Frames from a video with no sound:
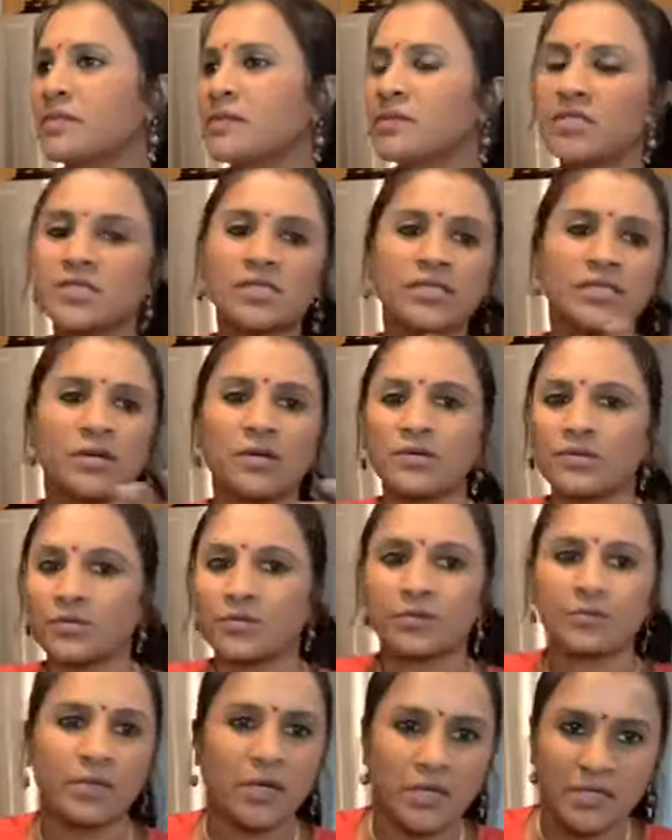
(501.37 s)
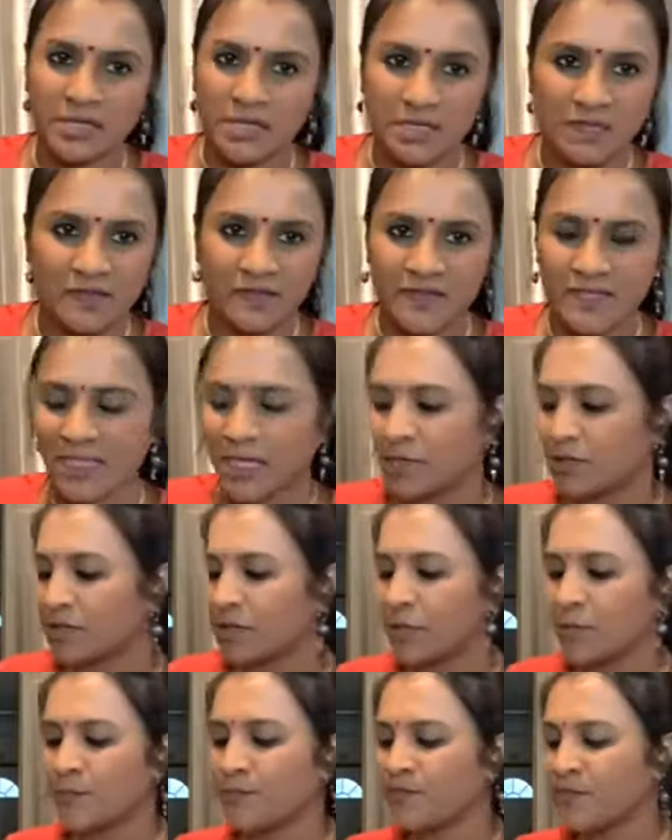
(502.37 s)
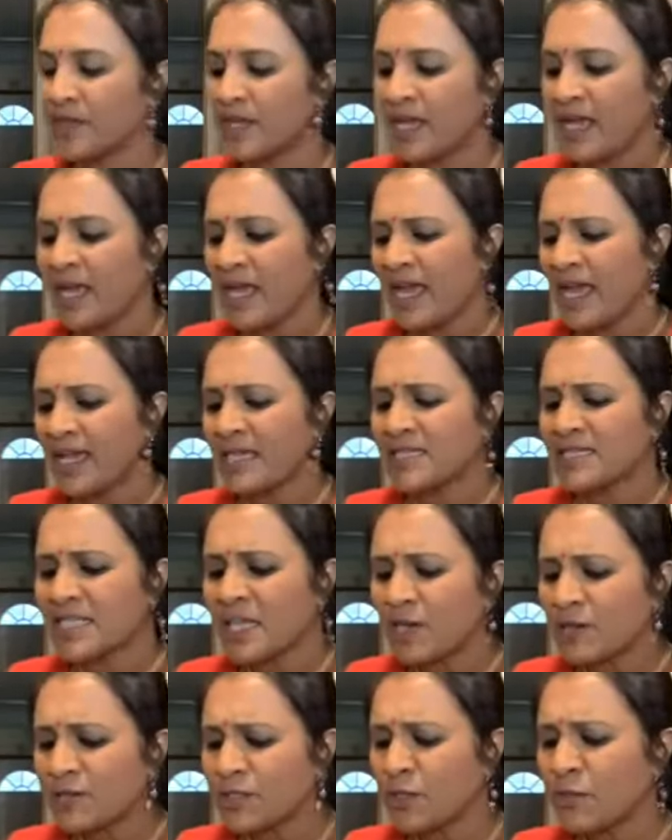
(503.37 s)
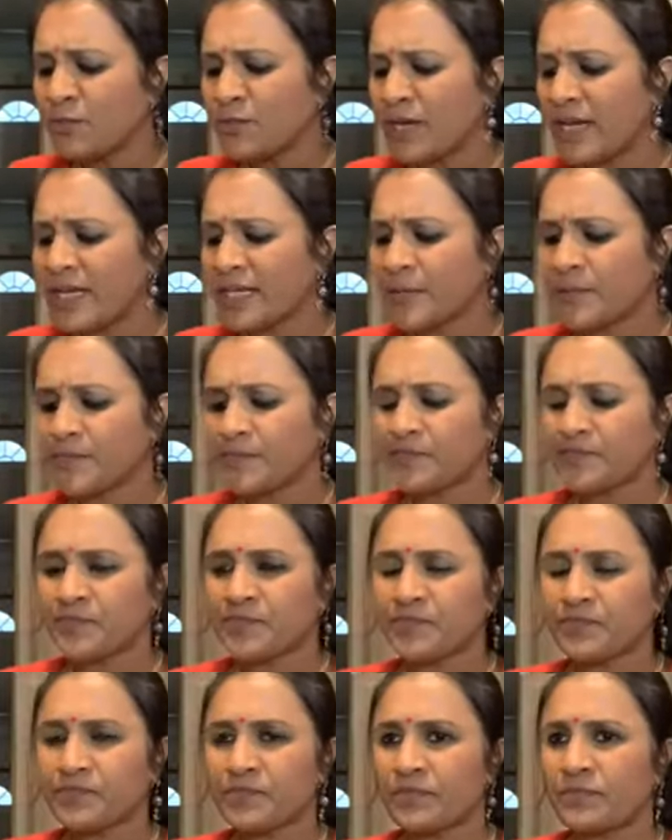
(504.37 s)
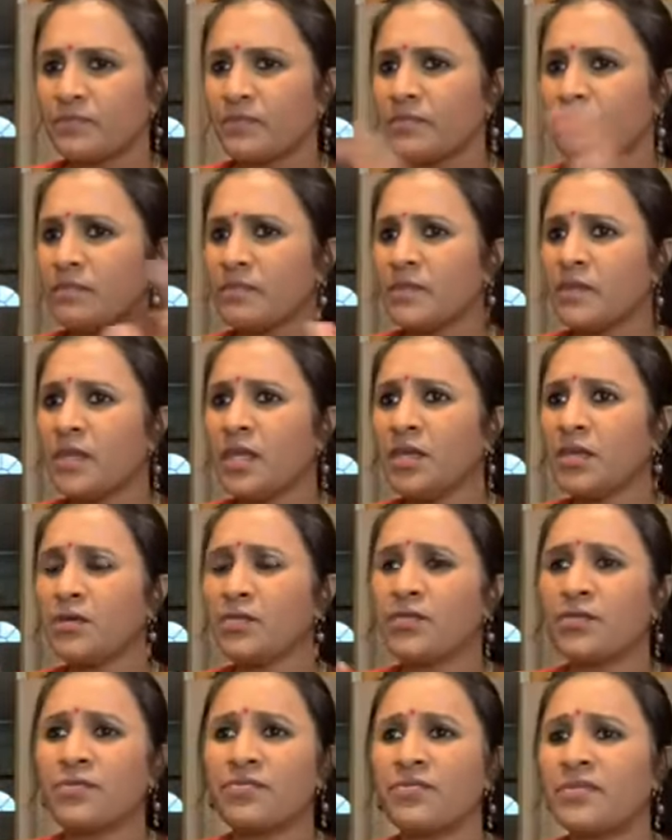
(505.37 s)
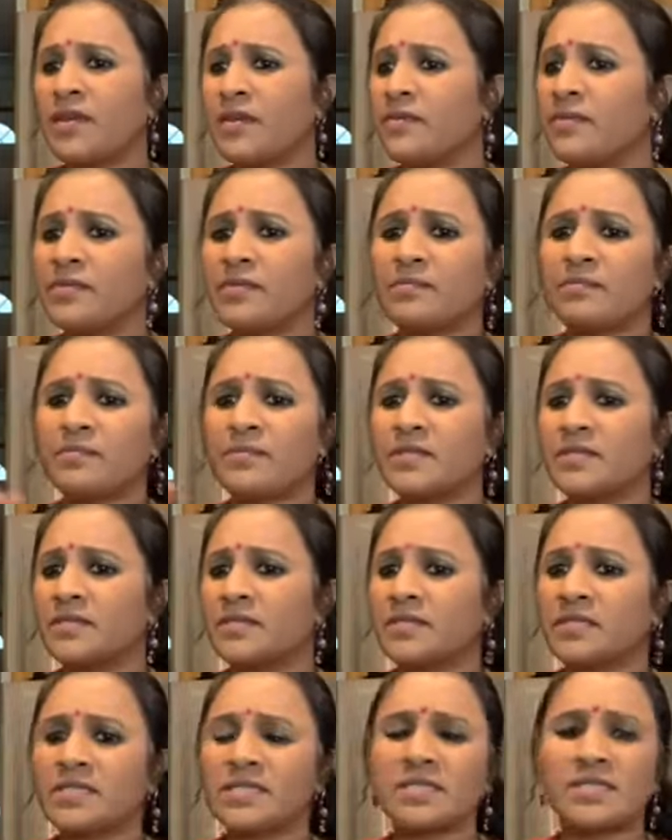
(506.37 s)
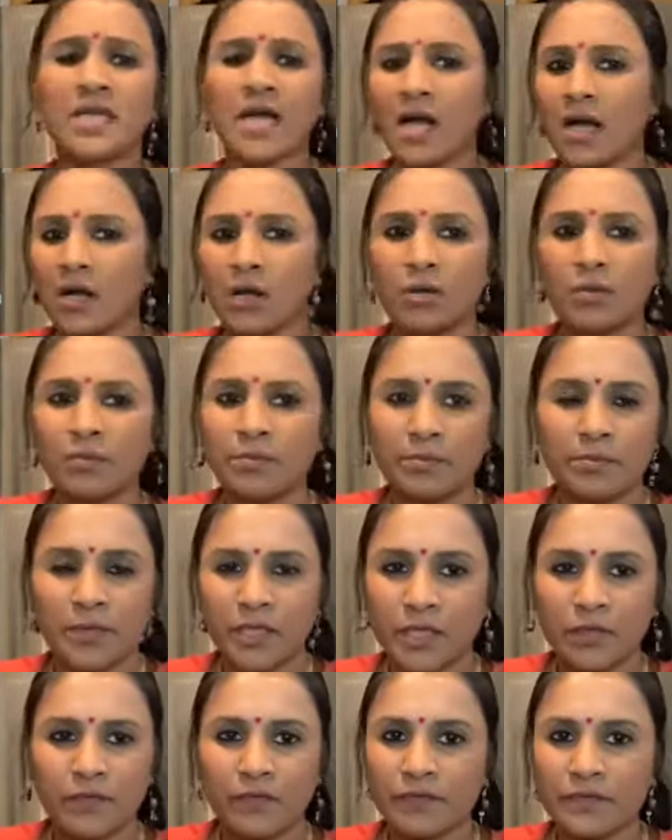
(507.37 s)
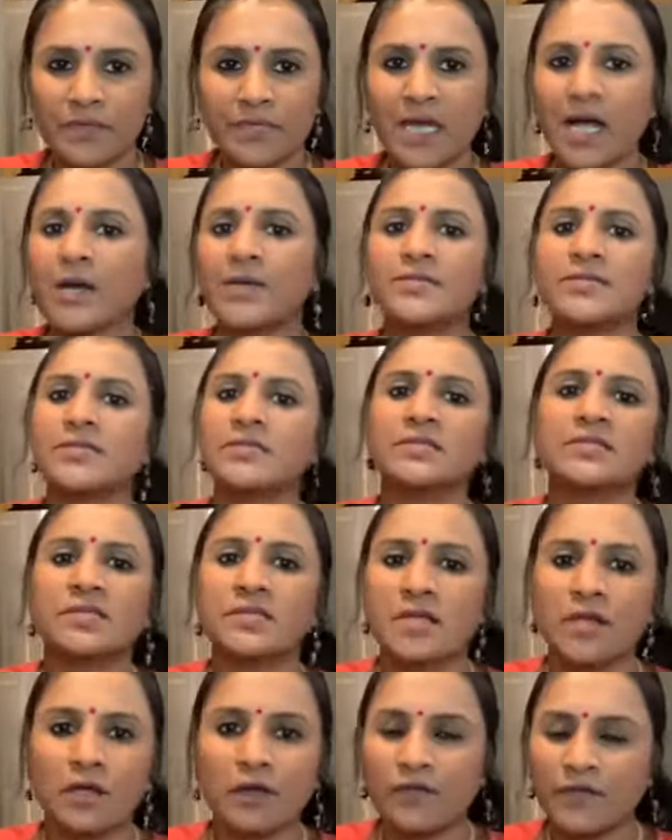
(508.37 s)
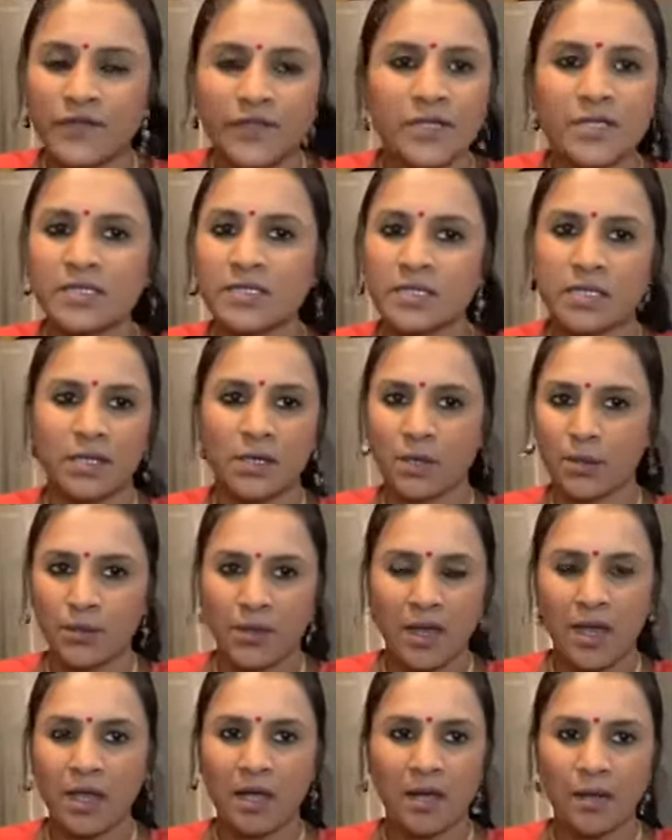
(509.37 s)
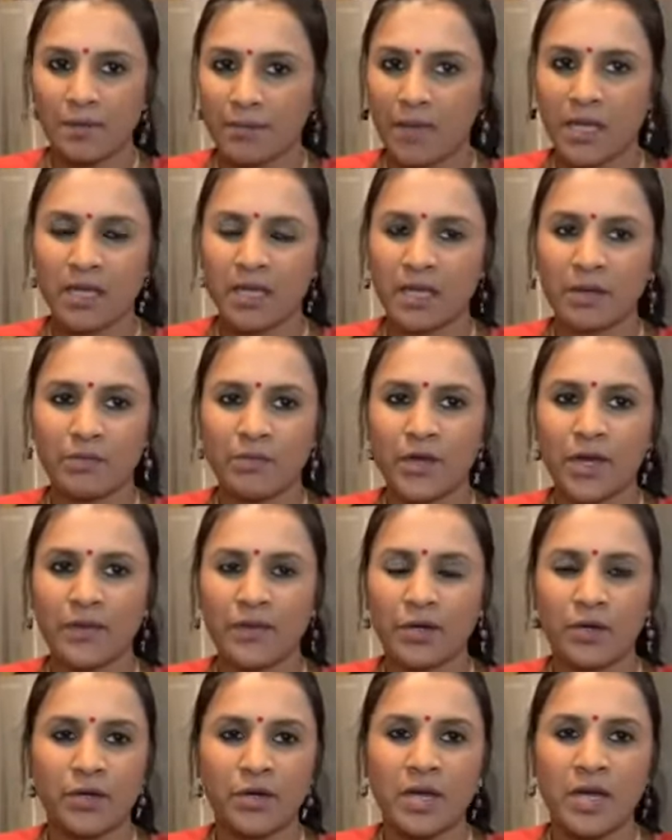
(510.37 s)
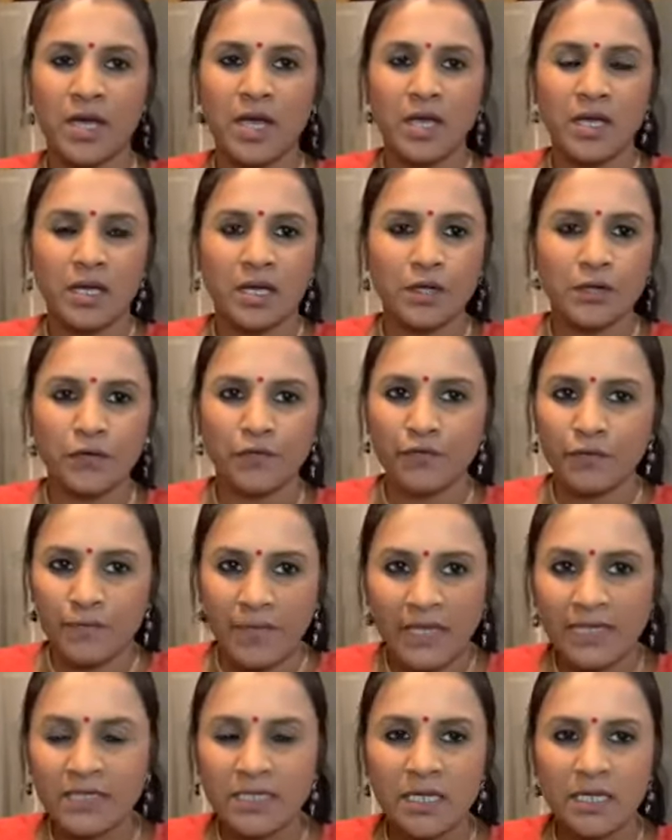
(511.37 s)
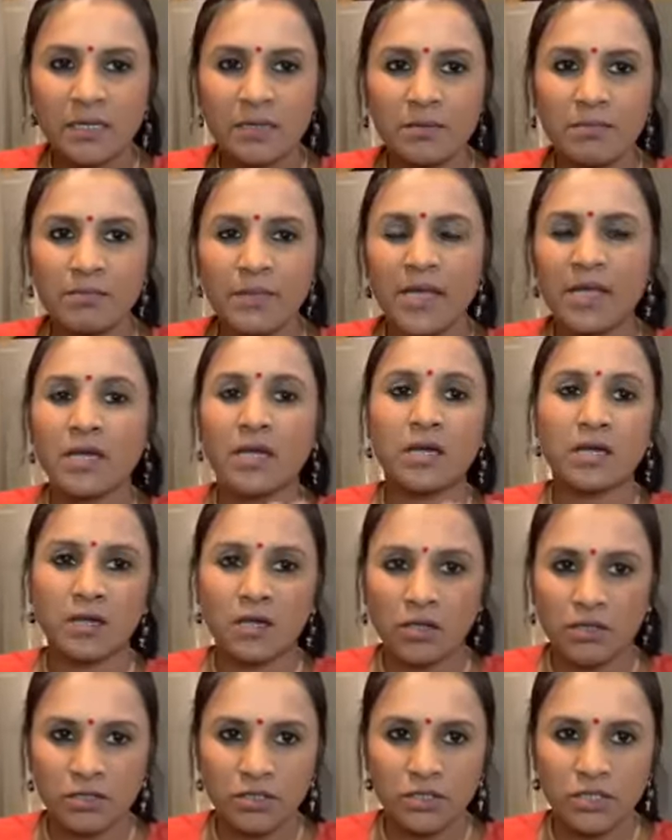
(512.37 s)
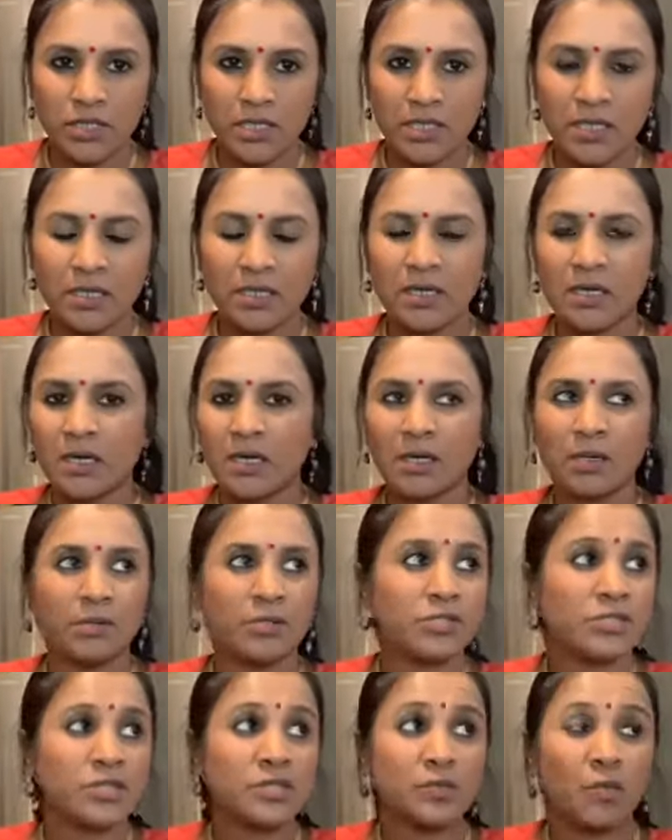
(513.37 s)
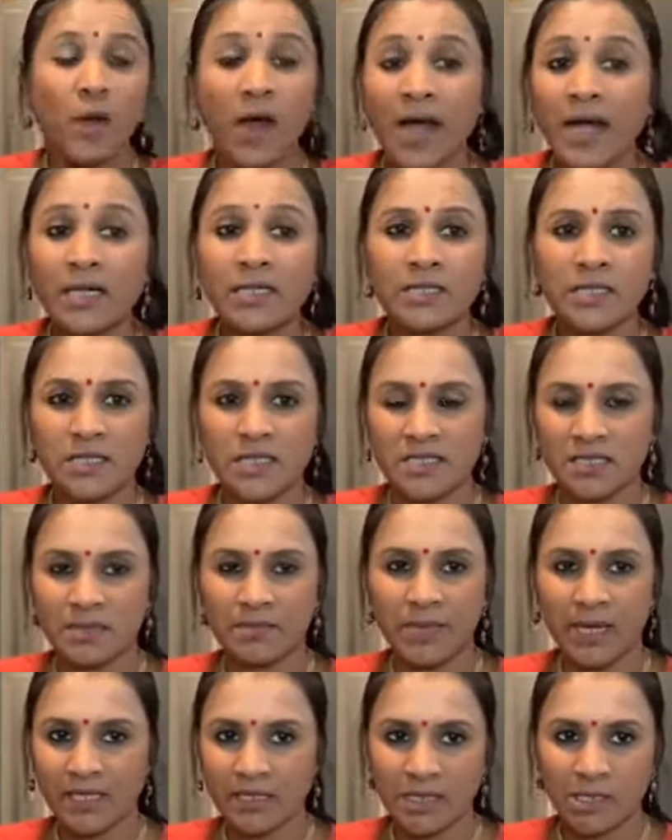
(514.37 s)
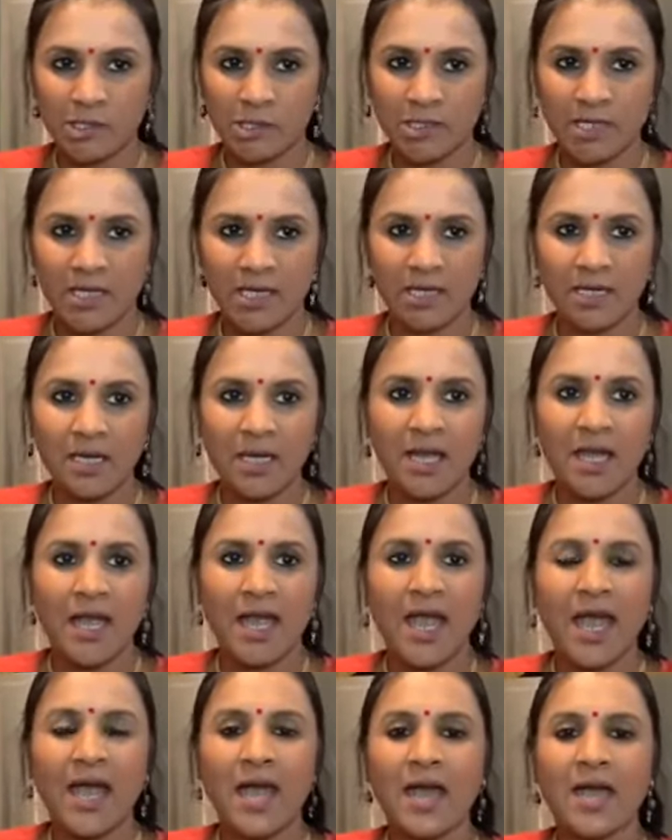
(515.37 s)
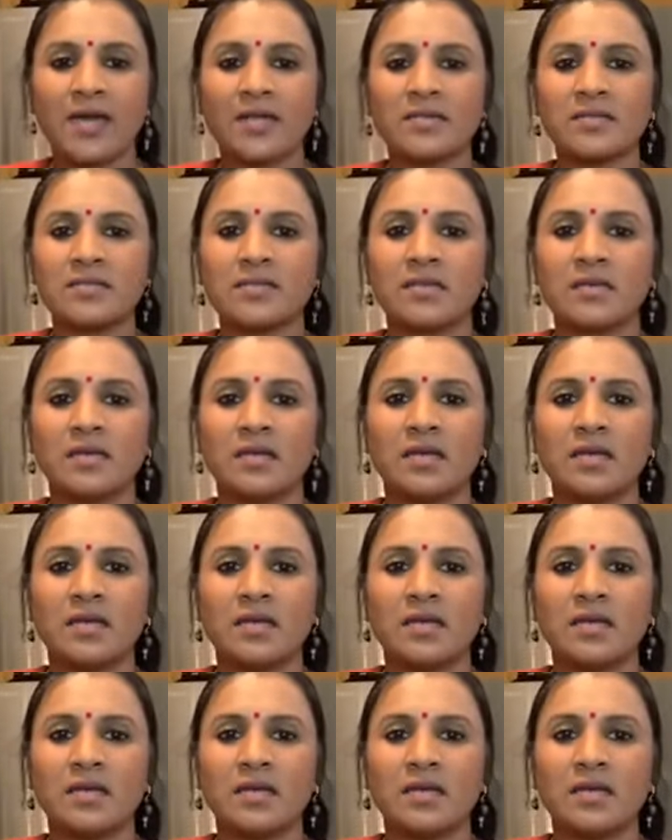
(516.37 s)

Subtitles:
just go through the process of sourdough. And sourdough bread, you know, this is how, you know, thousands of years ago they are making bread. They're, you know, fermenting, making a culture with just wild yeast and bacteria, and